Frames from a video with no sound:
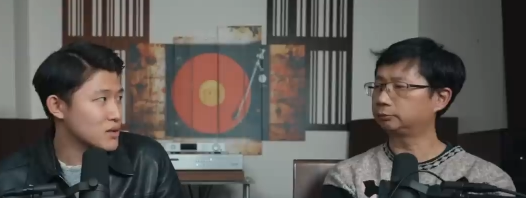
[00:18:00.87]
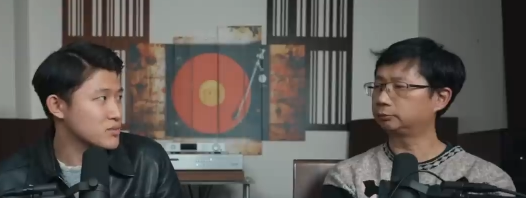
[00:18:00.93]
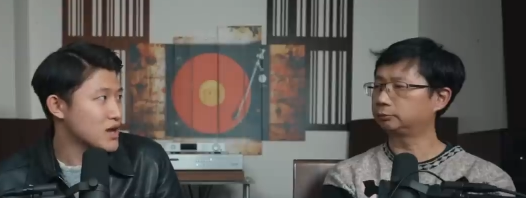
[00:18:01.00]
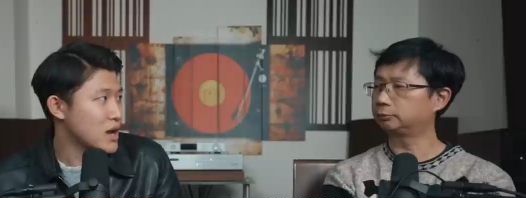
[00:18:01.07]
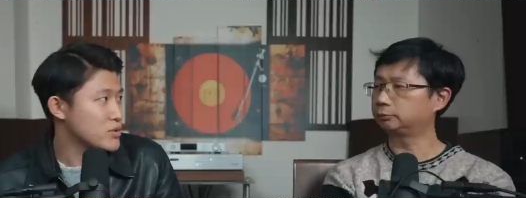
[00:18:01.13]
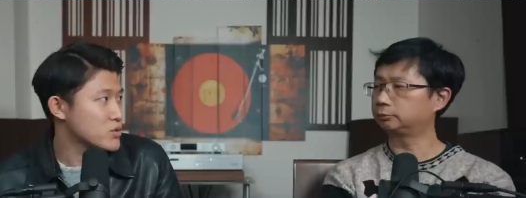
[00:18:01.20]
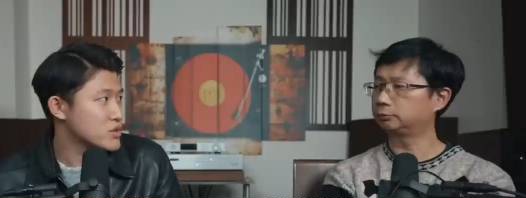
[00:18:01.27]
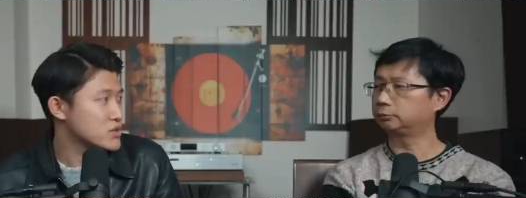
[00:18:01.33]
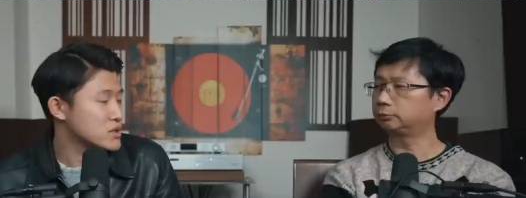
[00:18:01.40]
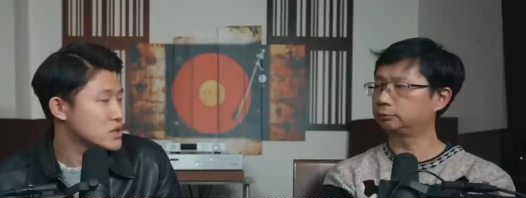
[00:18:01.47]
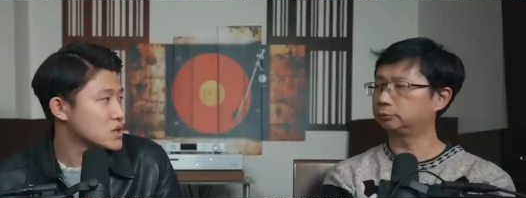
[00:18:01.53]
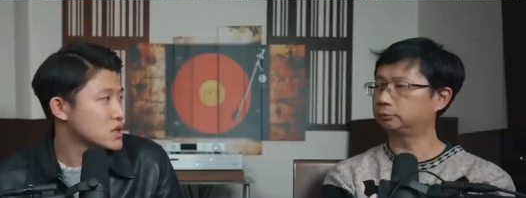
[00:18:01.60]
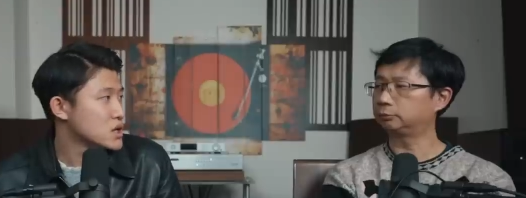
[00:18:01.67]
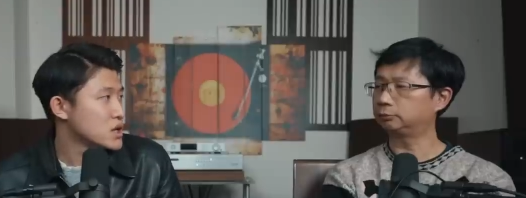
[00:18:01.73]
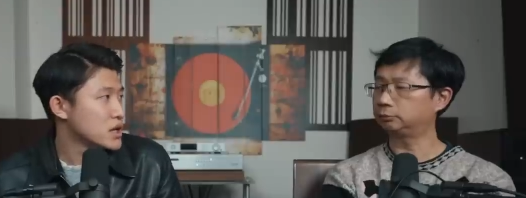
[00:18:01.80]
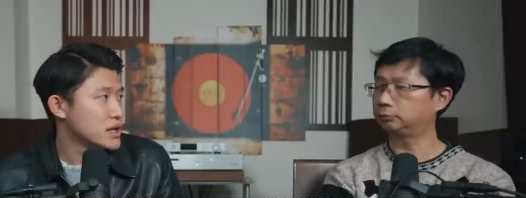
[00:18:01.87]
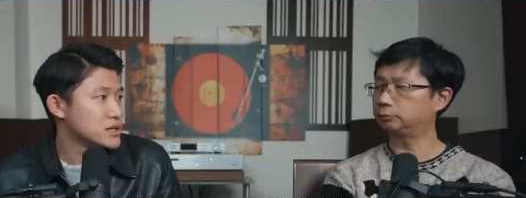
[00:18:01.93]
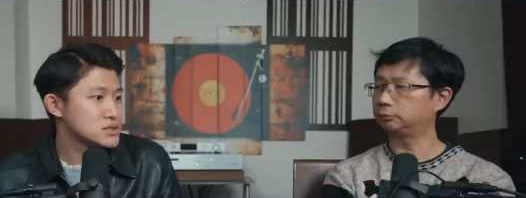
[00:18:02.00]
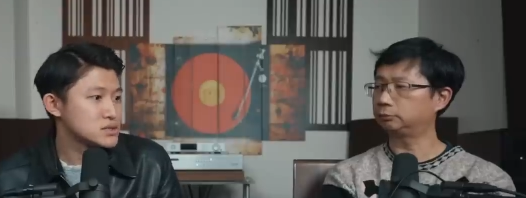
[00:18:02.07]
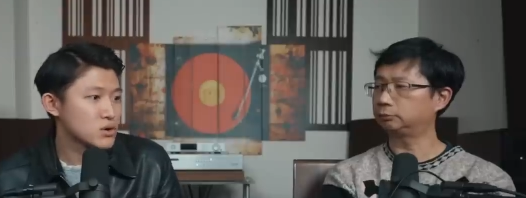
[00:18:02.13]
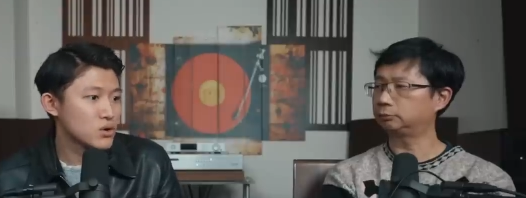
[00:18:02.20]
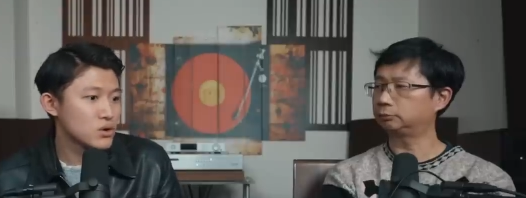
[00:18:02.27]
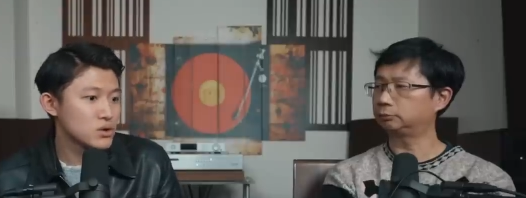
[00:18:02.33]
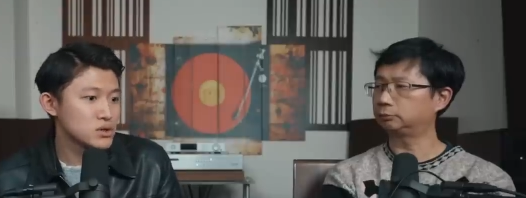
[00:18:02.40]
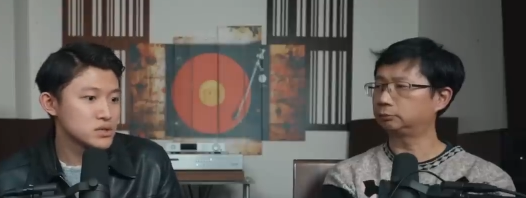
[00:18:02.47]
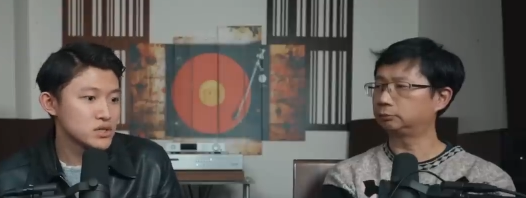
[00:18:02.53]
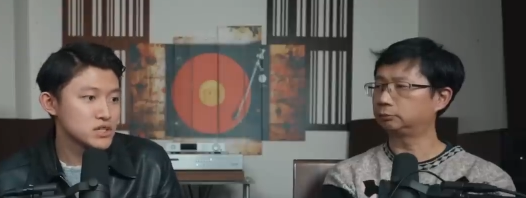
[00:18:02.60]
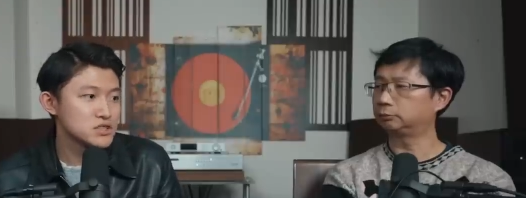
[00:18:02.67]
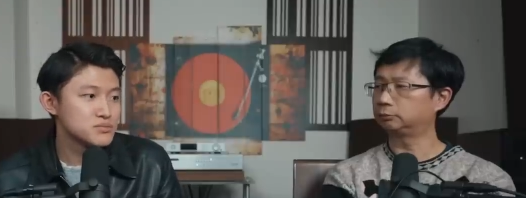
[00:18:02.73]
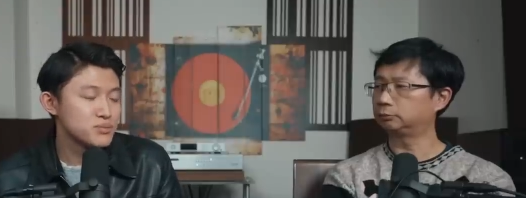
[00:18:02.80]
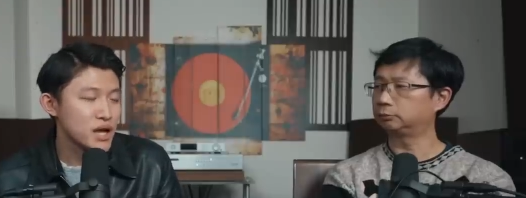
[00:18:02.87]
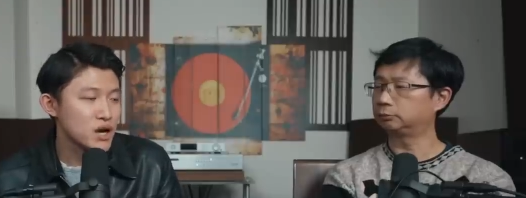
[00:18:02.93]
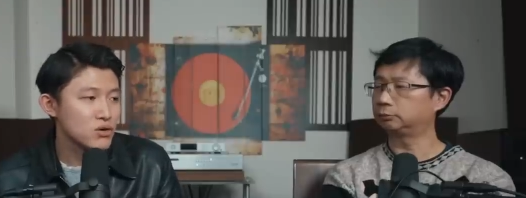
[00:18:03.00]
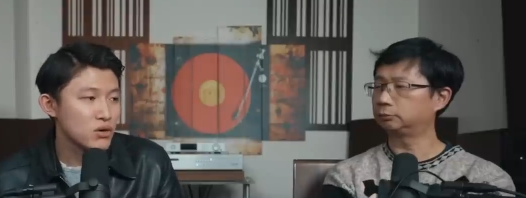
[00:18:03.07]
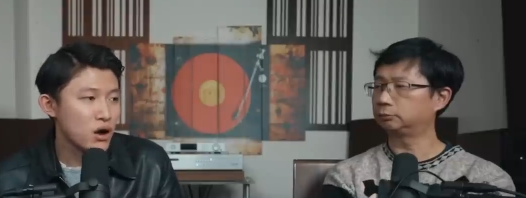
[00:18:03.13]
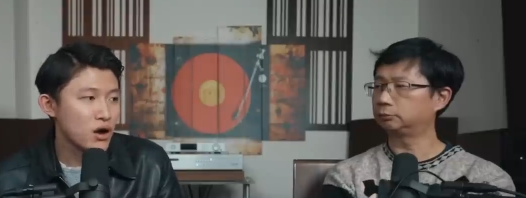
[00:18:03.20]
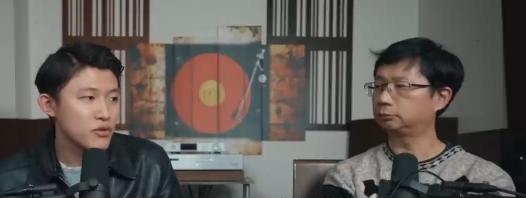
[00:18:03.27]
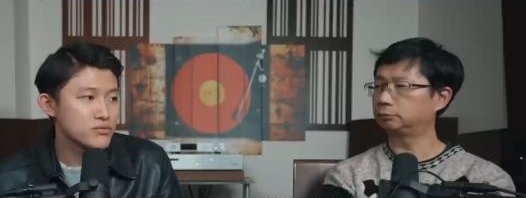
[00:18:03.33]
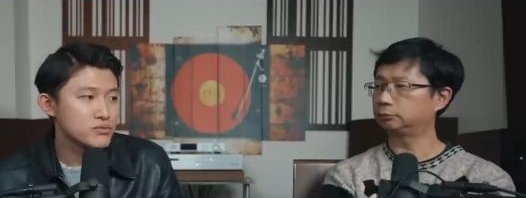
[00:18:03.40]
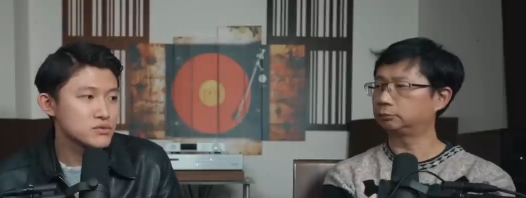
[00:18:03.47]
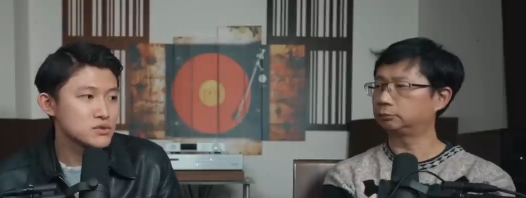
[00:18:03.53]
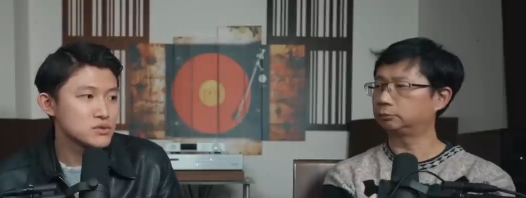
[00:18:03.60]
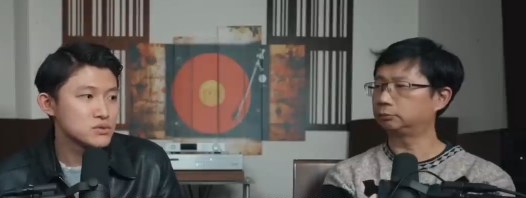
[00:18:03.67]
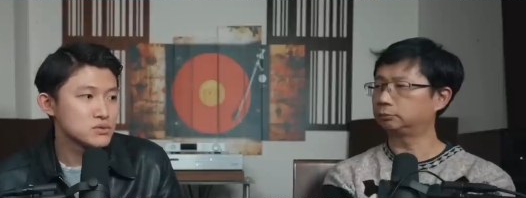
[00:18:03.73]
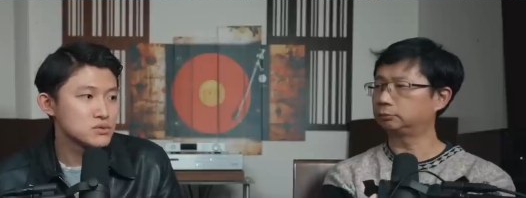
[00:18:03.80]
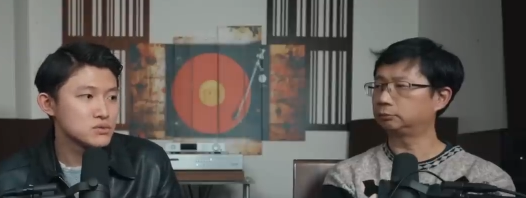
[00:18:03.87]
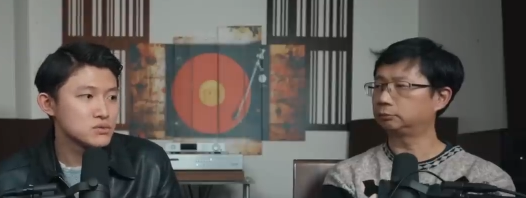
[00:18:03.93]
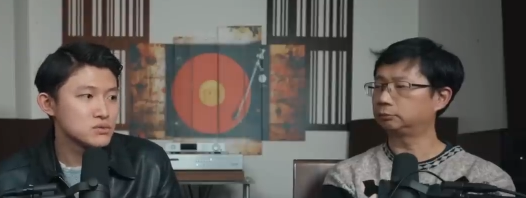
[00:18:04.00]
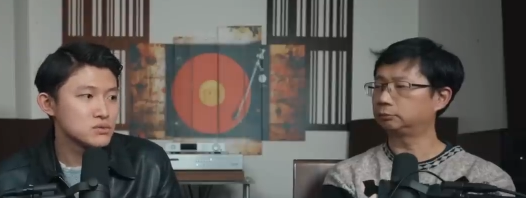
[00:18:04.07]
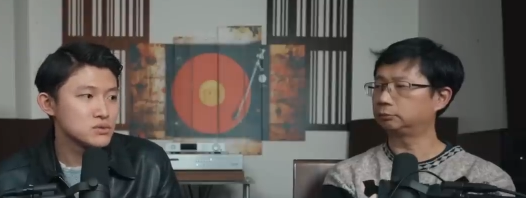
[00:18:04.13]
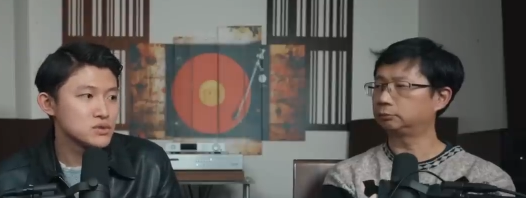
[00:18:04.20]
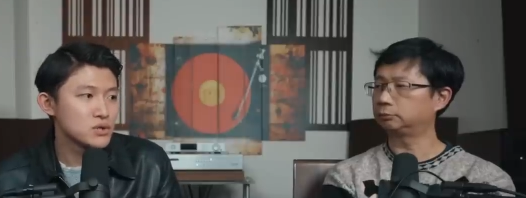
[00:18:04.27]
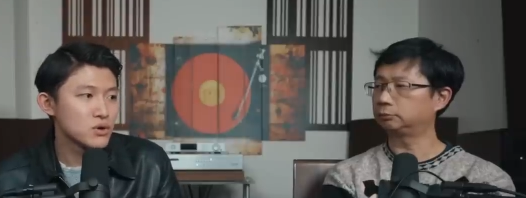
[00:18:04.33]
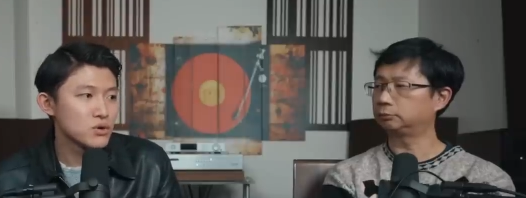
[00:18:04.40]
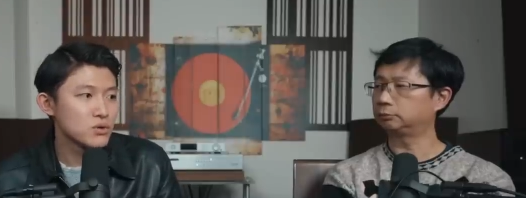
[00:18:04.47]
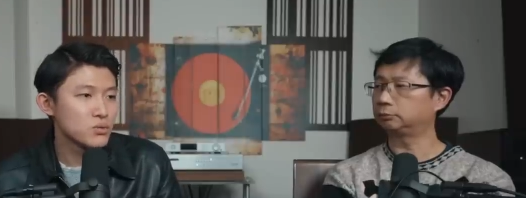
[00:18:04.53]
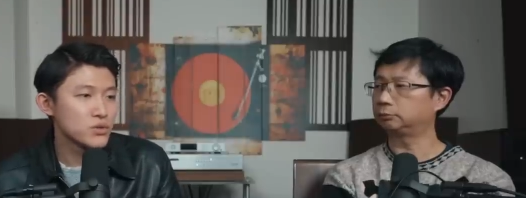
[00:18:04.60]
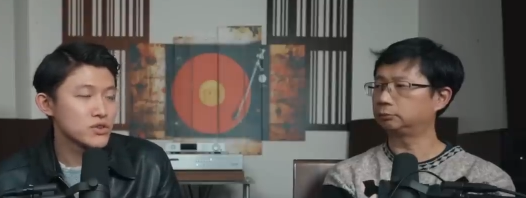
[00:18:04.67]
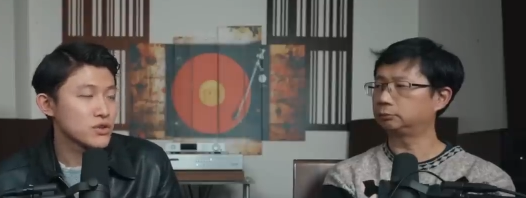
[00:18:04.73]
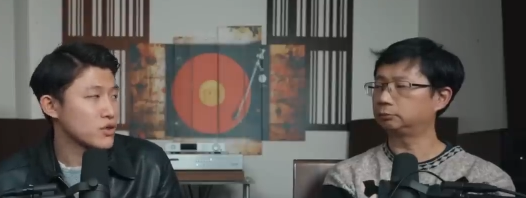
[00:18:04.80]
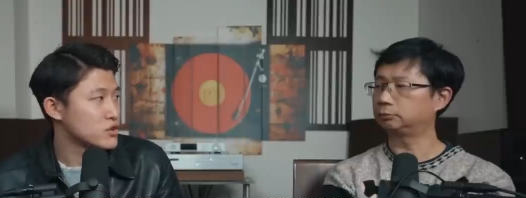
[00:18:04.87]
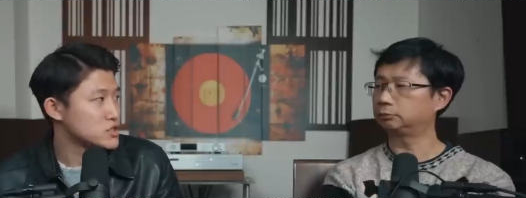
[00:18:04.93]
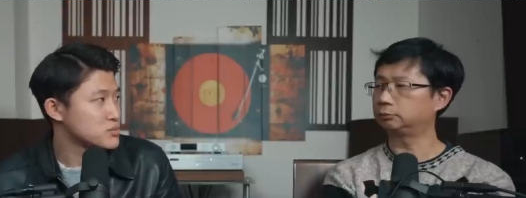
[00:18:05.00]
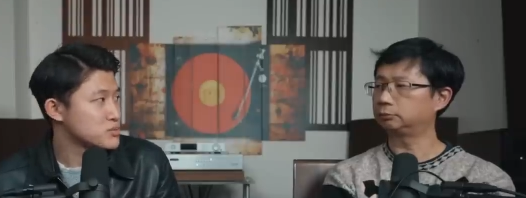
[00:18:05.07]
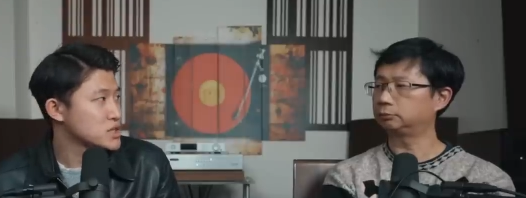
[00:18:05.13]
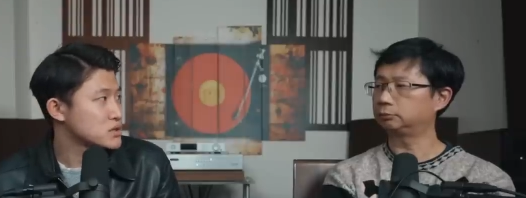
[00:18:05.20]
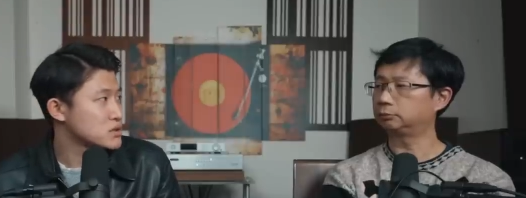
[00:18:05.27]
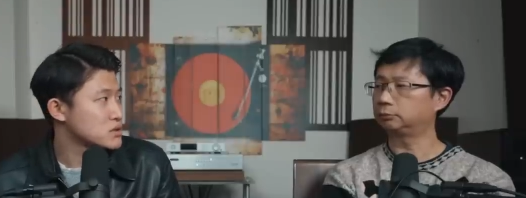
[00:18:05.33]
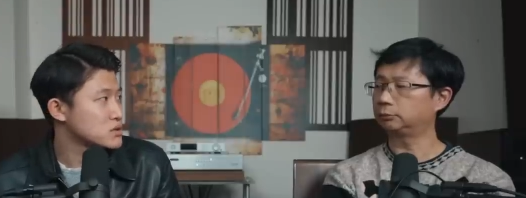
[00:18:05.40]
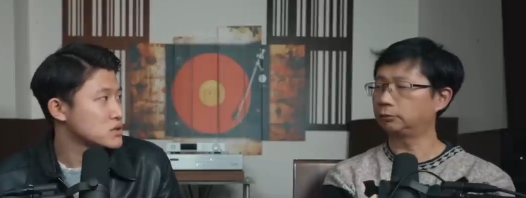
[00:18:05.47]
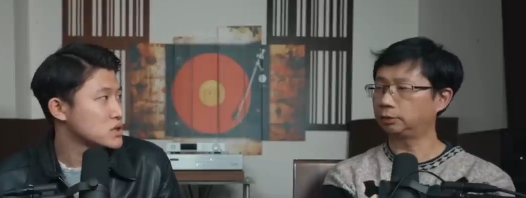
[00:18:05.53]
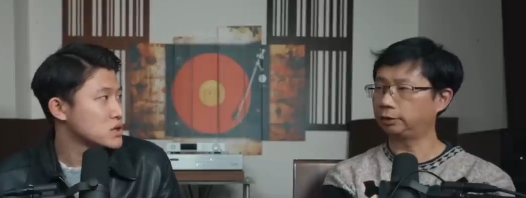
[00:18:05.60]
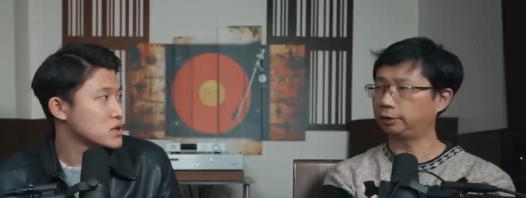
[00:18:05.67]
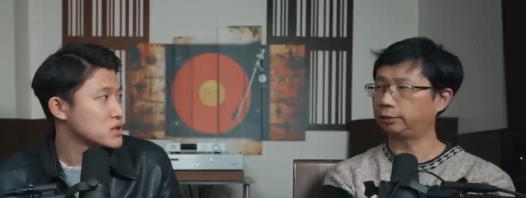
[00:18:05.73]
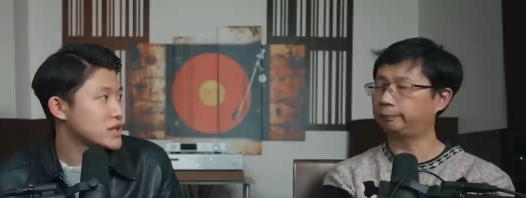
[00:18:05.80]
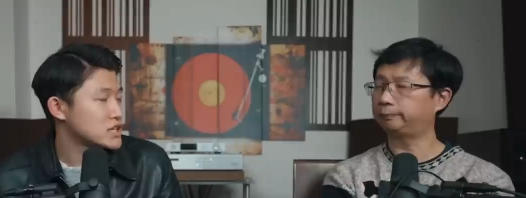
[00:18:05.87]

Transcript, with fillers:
Speaker 1: going to be happy with it. Mm. And so, you know, he's better off to, you know, with another speaker yeah.